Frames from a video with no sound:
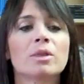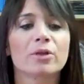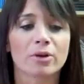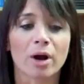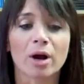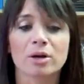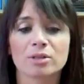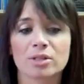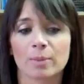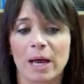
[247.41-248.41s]
There are
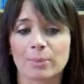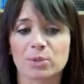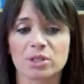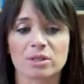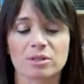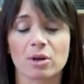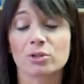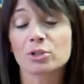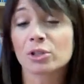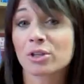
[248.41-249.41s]
some options,
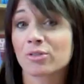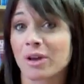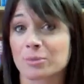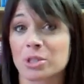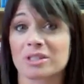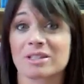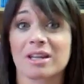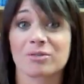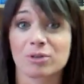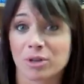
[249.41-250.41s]
alternative options, that
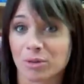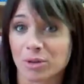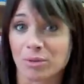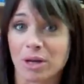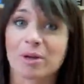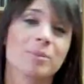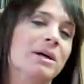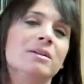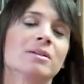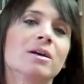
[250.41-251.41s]
I frequently
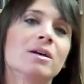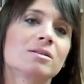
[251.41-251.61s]
recommend,